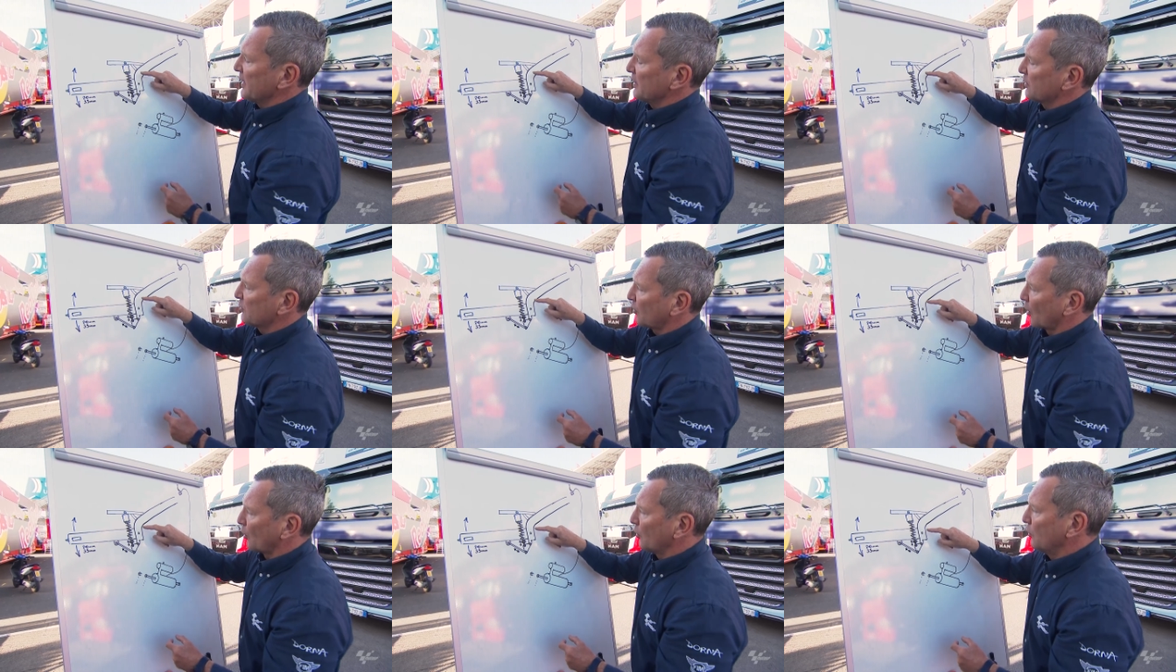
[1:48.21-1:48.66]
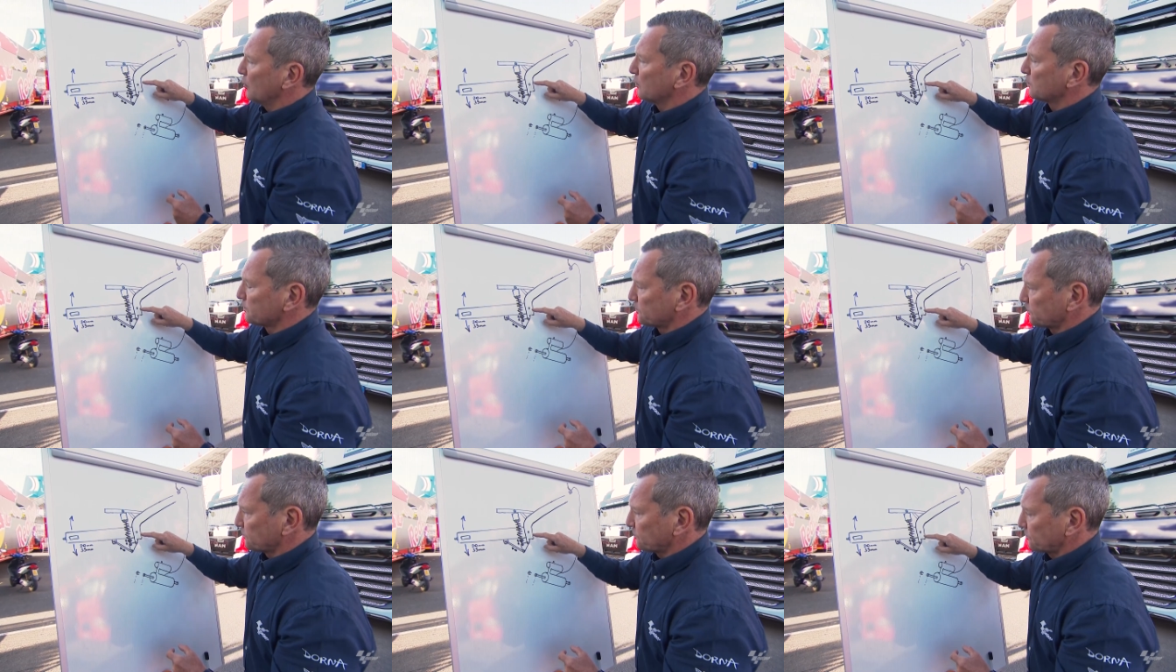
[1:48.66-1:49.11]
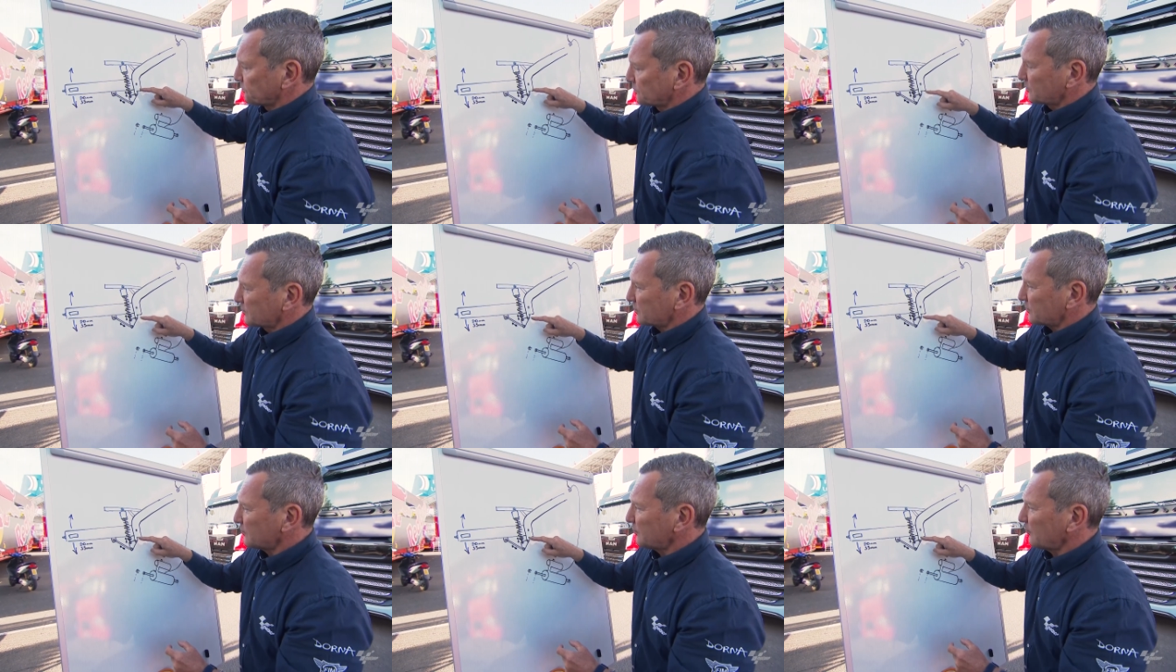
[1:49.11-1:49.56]
So
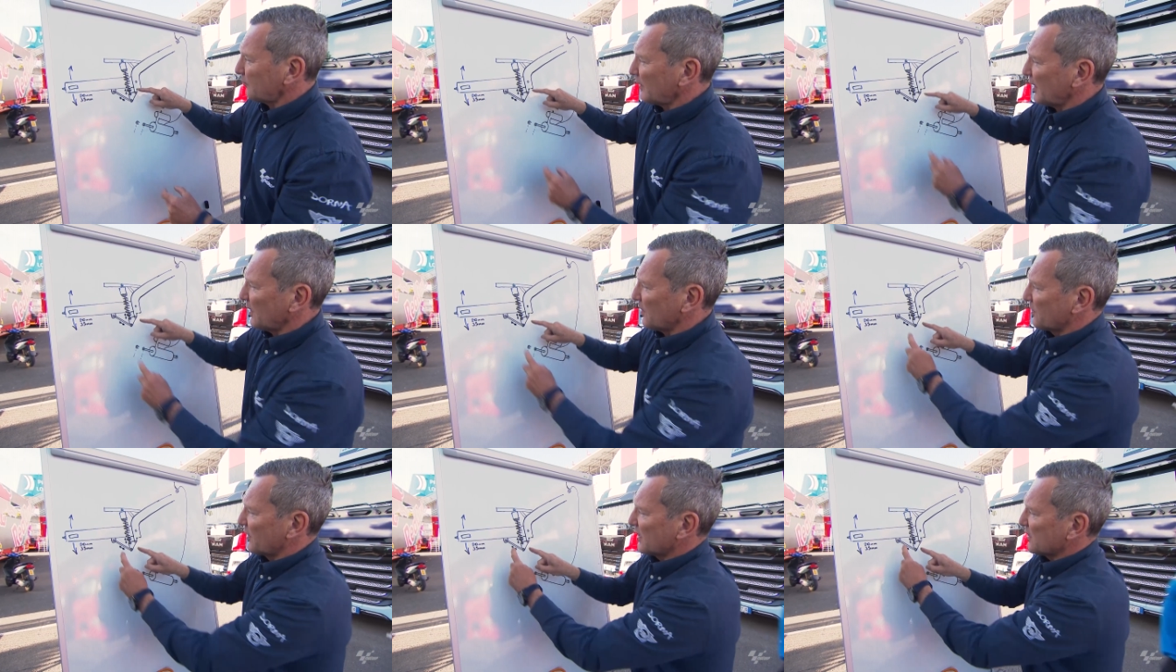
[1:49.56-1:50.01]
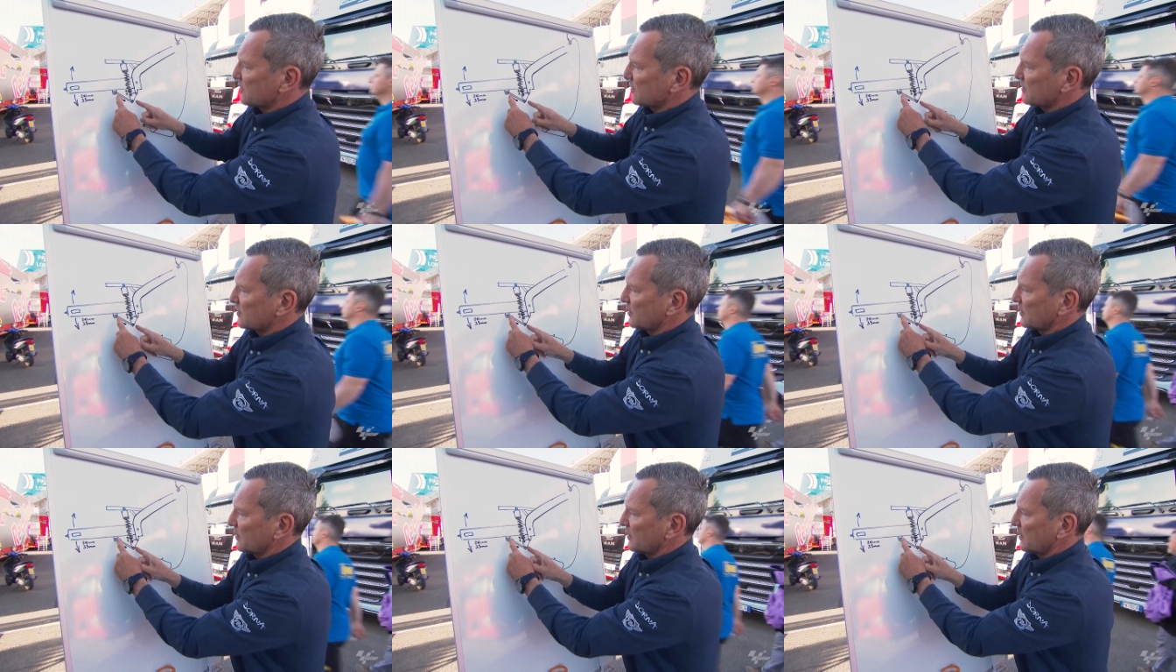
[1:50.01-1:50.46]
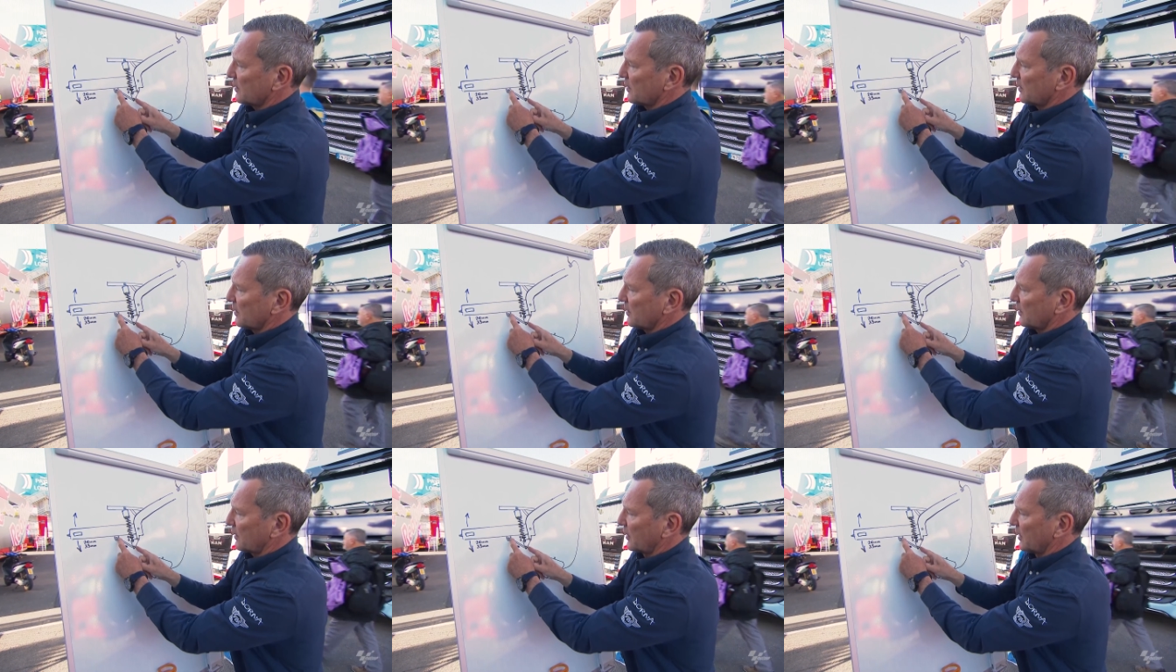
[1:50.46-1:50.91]
this
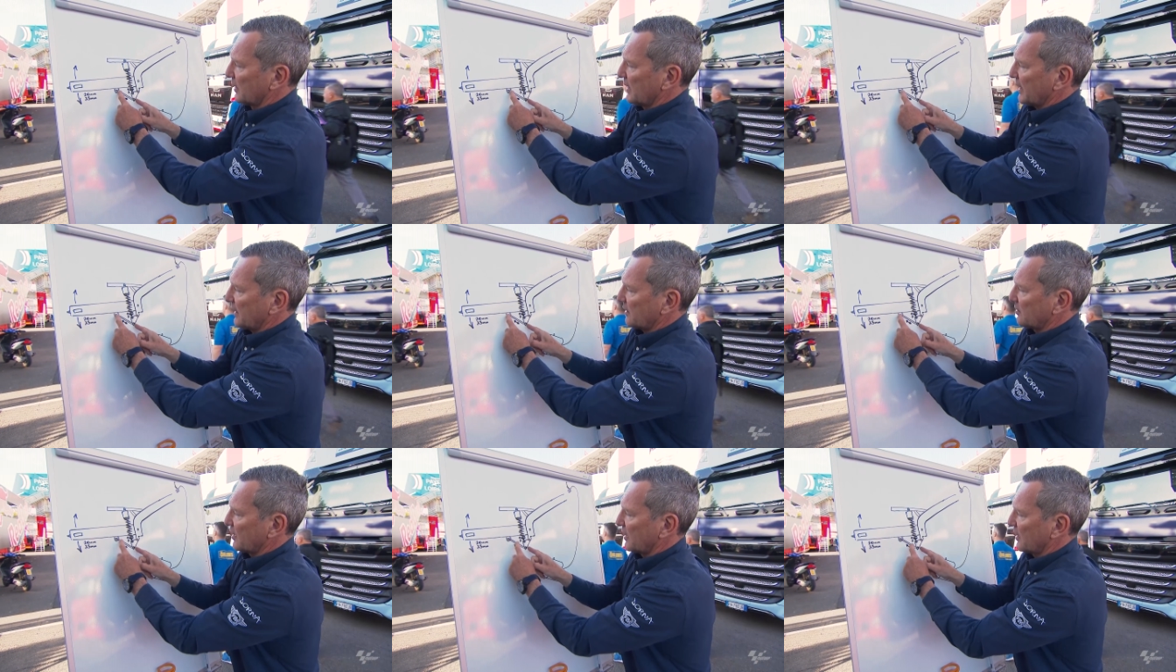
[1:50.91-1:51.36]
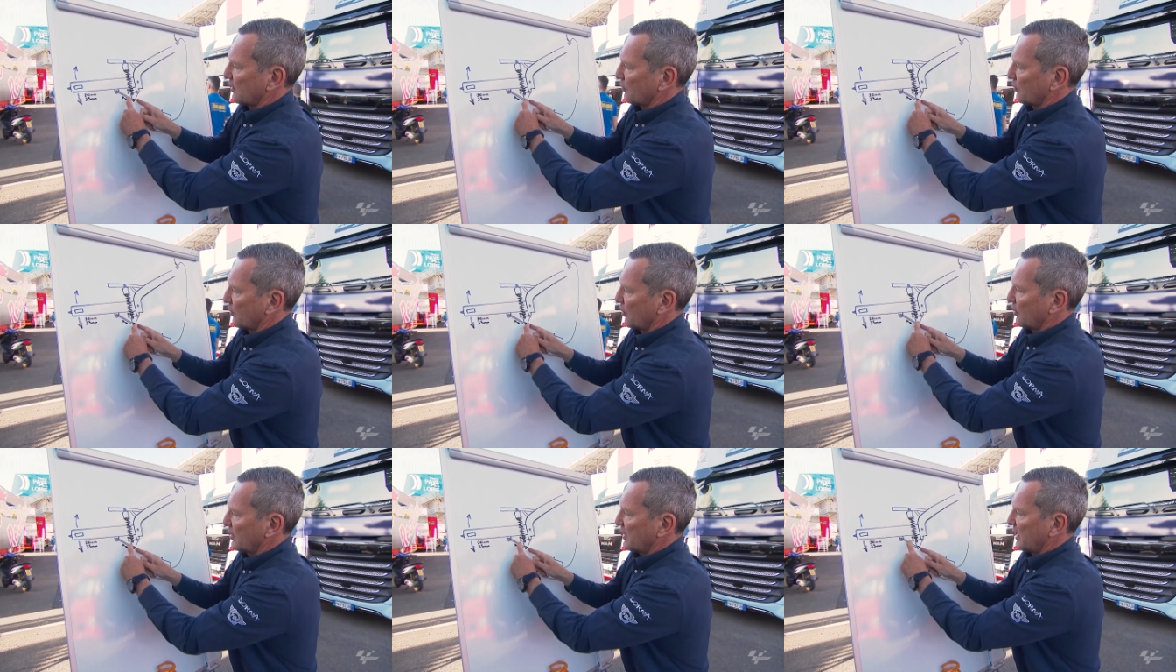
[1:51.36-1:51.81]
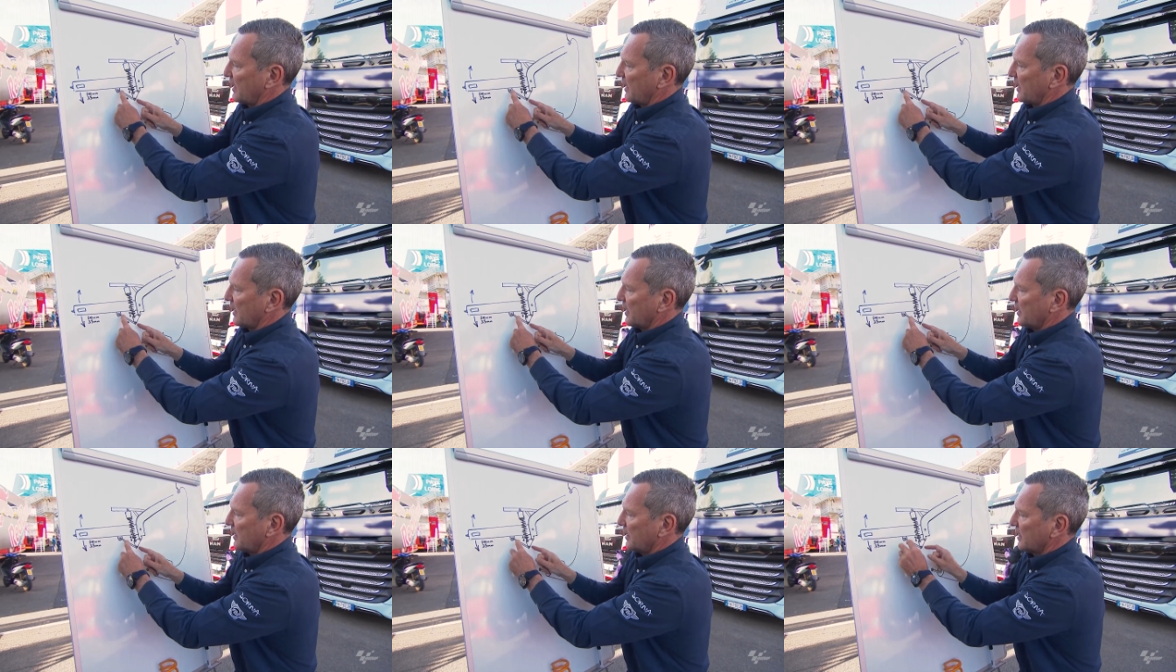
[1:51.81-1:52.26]
connecting rod
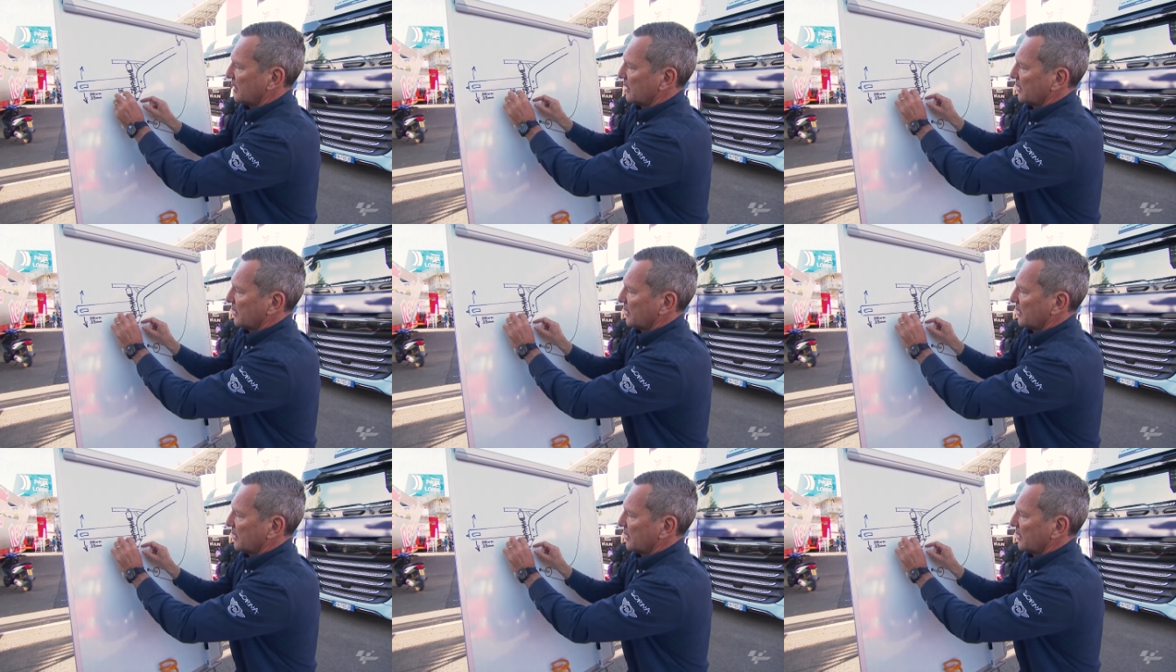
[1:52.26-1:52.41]
here,